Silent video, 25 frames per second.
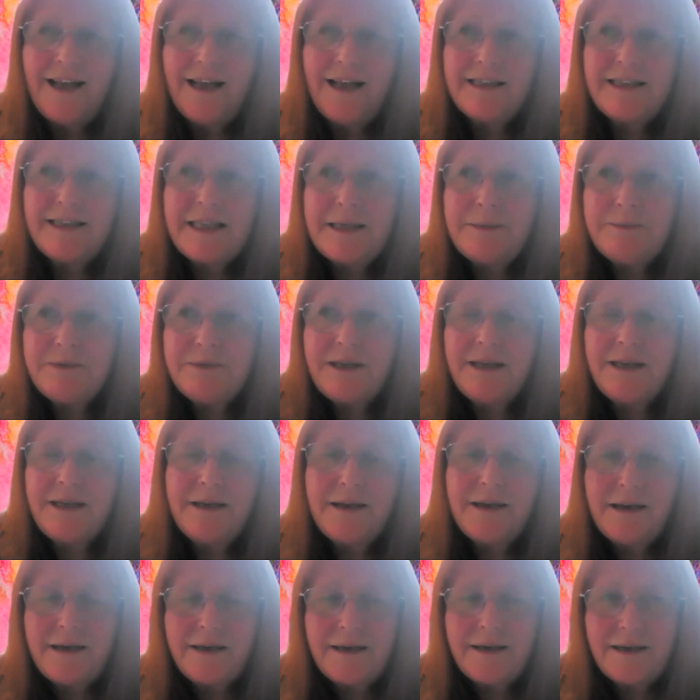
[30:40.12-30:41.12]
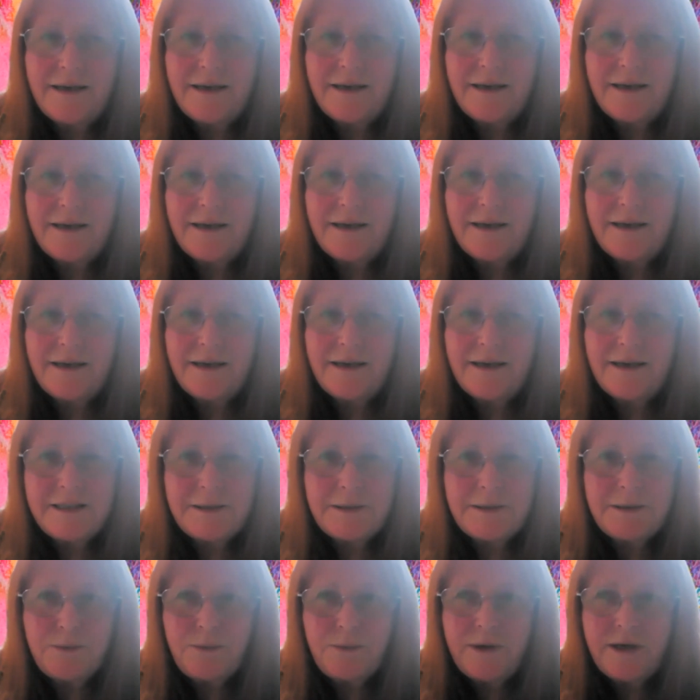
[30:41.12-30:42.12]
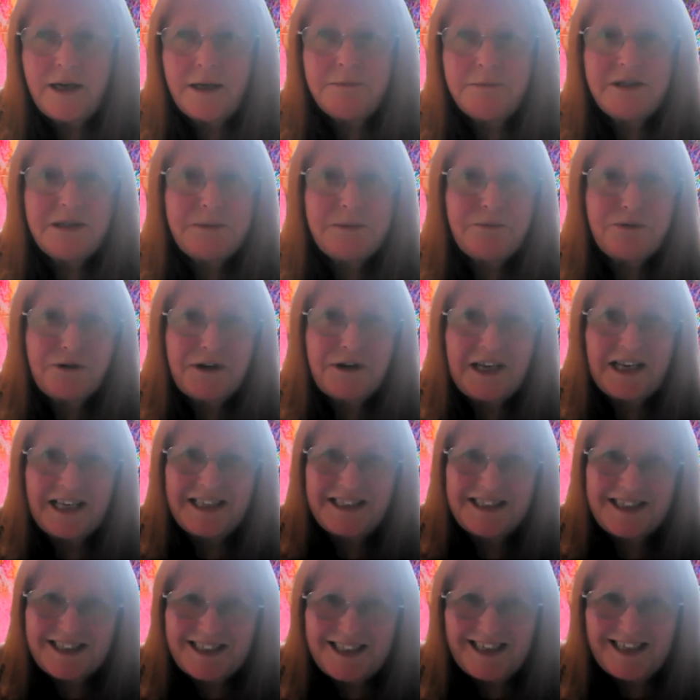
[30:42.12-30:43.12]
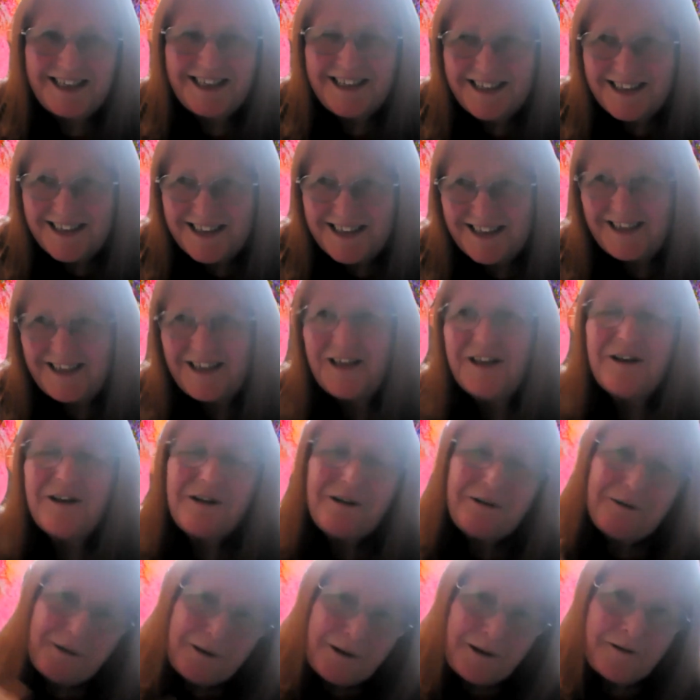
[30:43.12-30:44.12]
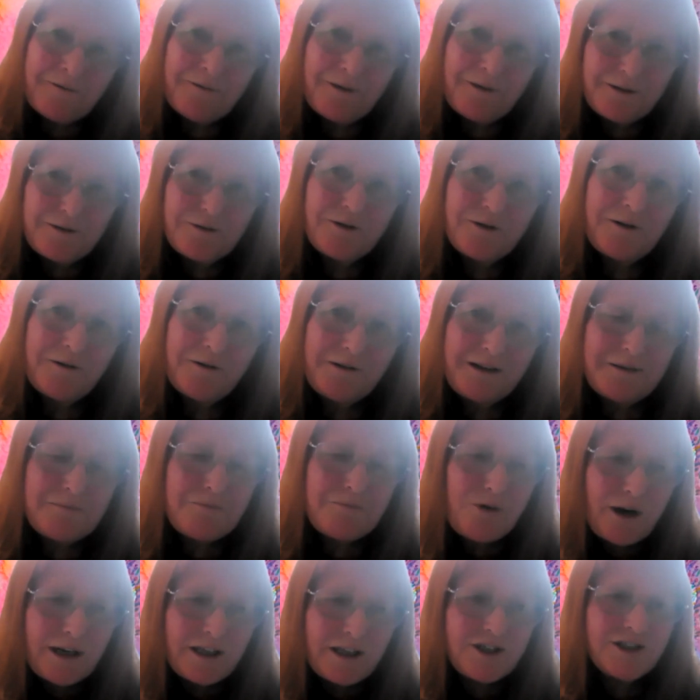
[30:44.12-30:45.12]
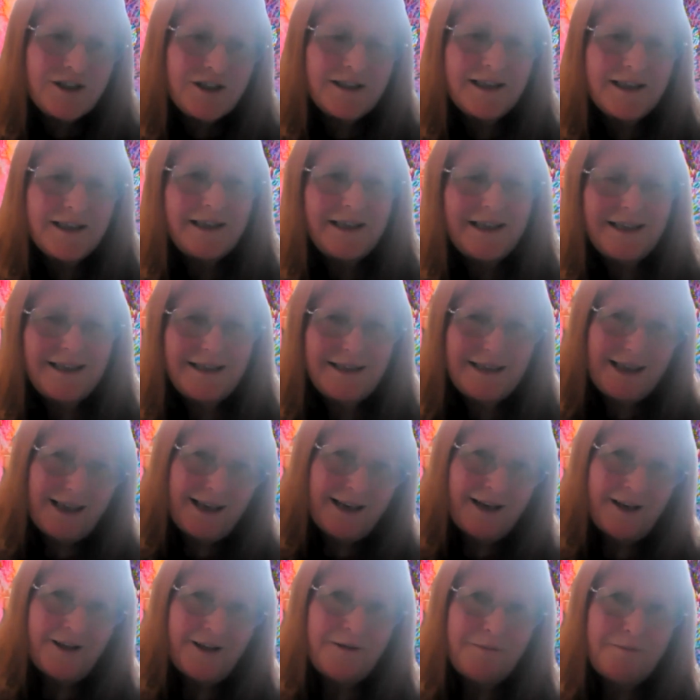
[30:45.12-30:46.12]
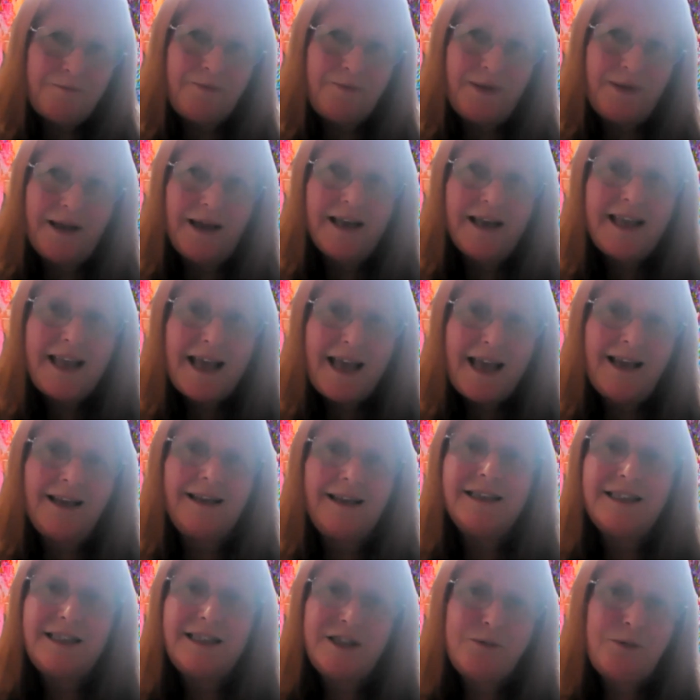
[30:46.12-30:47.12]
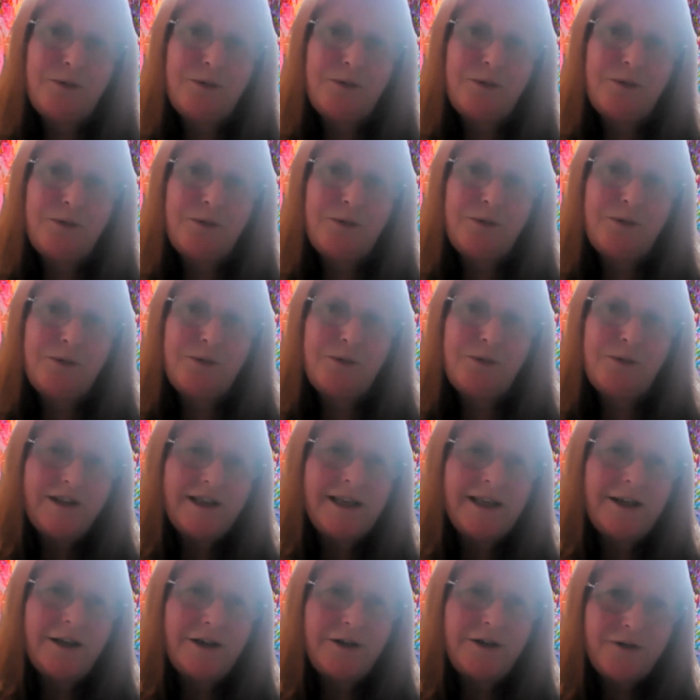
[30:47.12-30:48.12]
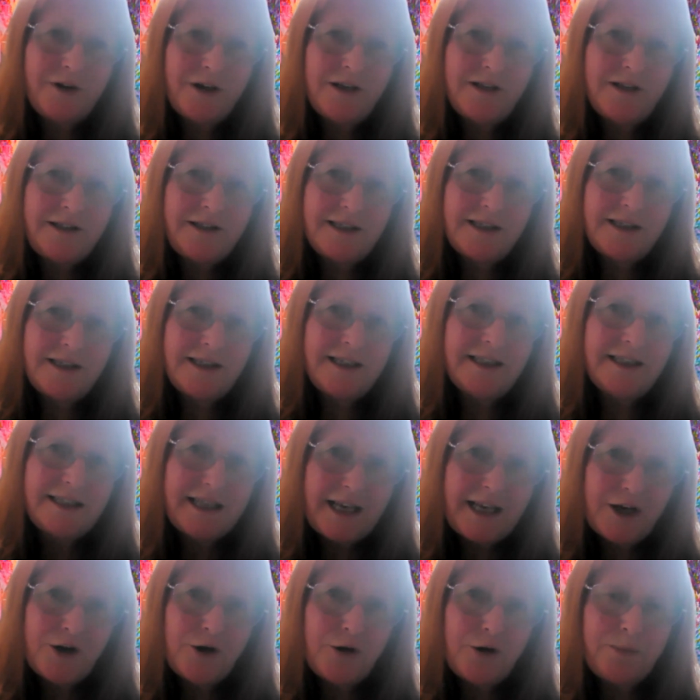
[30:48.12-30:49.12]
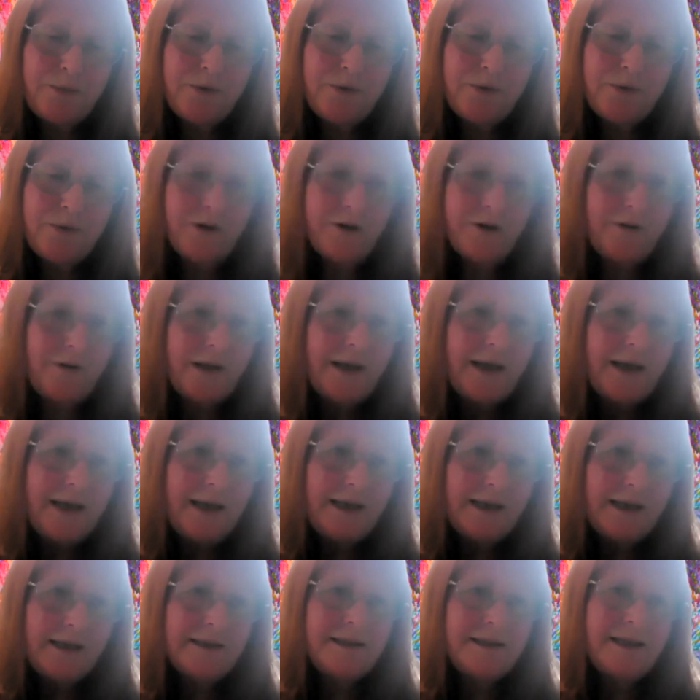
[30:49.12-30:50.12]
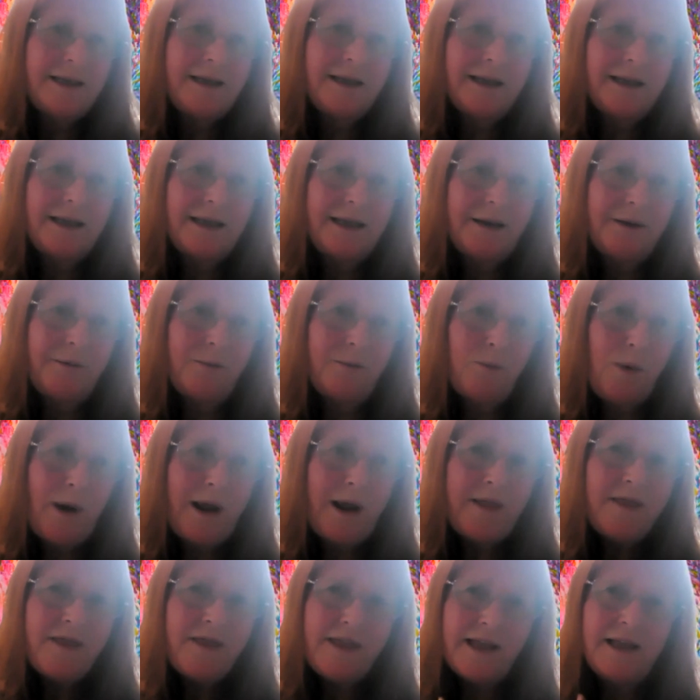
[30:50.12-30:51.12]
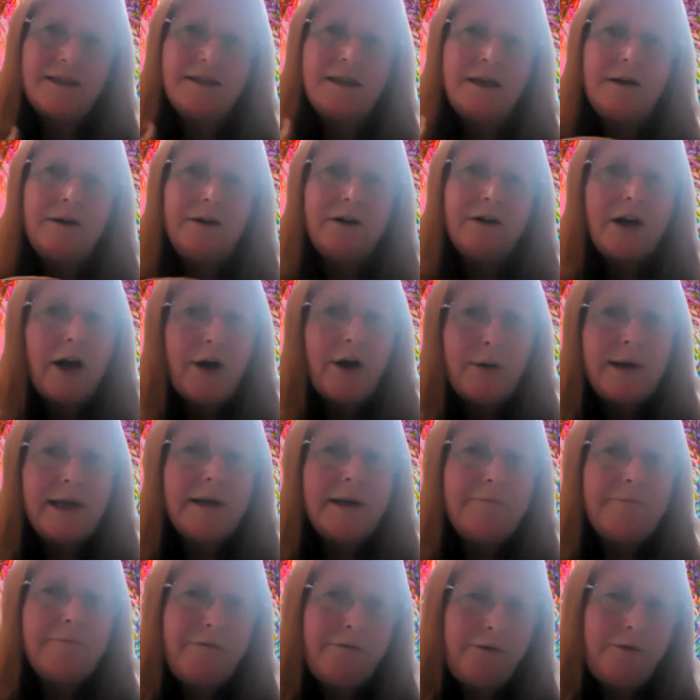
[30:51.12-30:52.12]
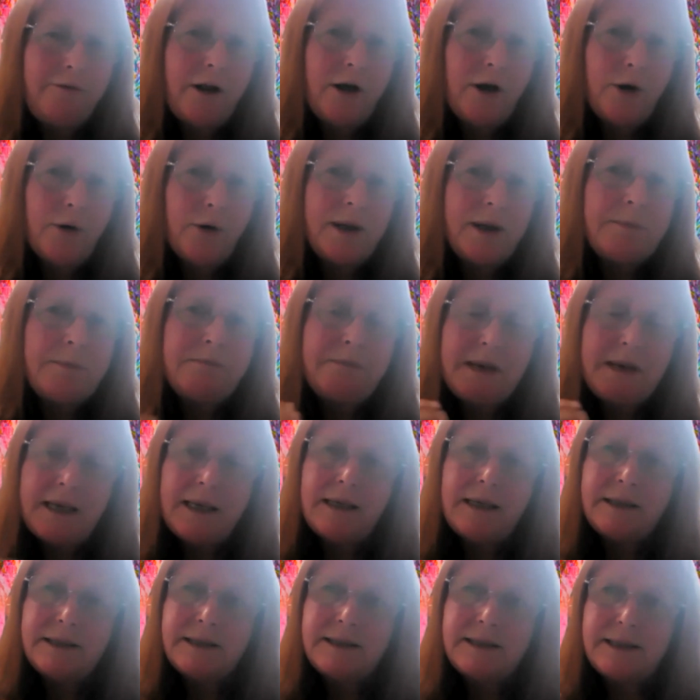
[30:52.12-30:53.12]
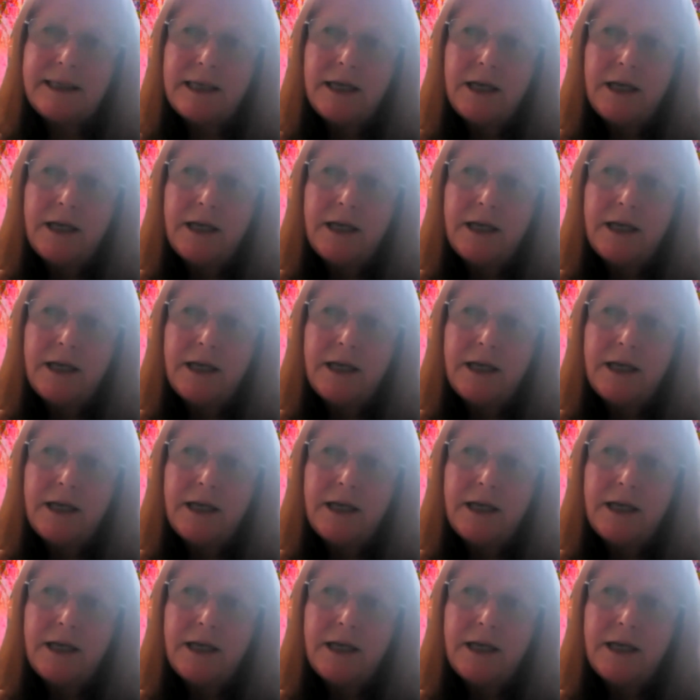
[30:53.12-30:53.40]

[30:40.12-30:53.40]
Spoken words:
it seems like I write when I'm depressed. When I have a sort of depression. And this is where using adversity to help you is like when things aren't going in flow, it means